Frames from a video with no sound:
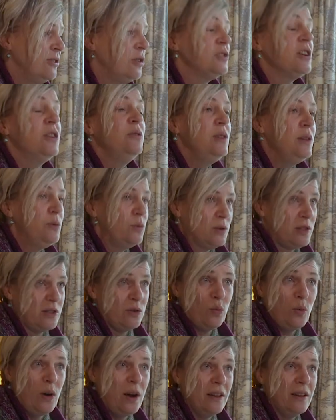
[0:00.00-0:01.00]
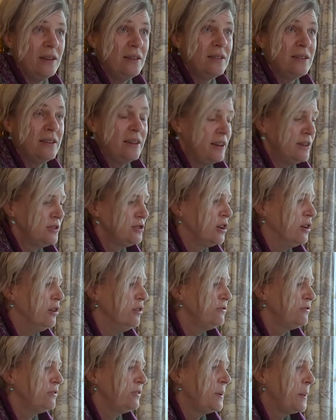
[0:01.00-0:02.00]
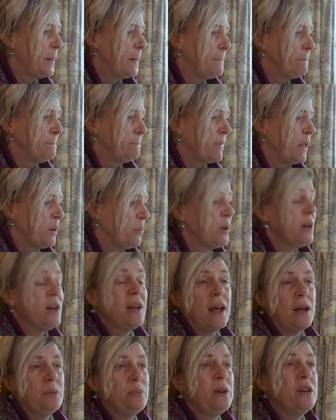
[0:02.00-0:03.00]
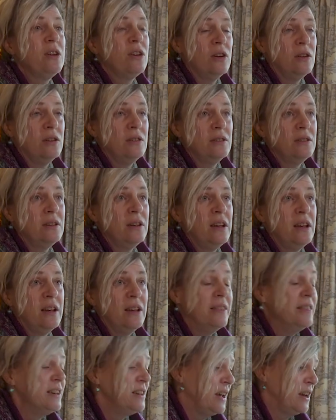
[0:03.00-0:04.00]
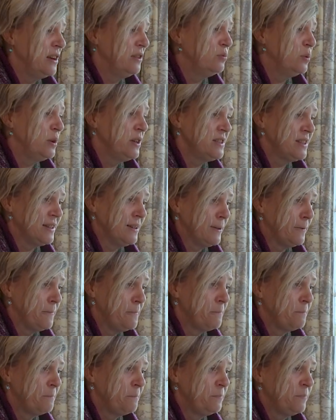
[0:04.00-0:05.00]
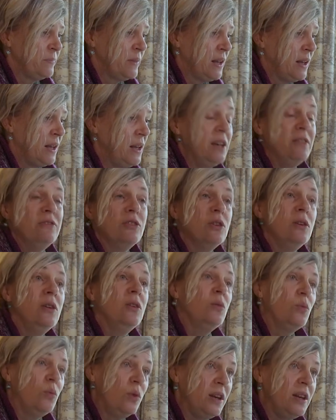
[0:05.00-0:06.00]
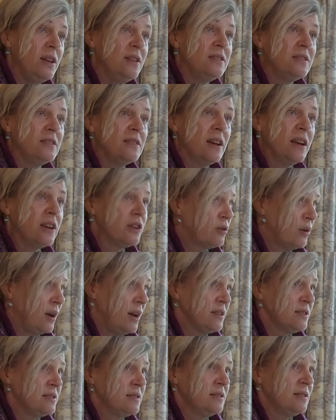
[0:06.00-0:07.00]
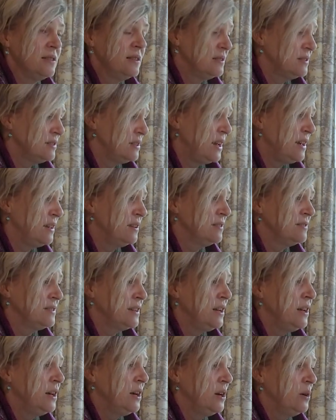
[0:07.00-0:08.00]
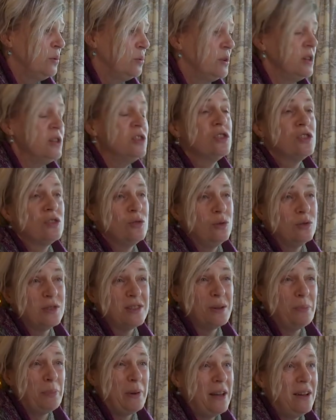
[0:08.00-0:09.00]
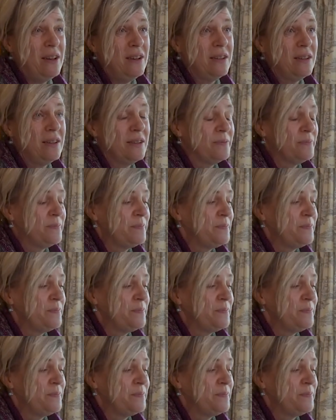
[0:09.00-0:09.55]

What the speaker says: Not only was it wild and tough, but it had been culled in the dead of winter. Even weeds and grass and snails were in short supply.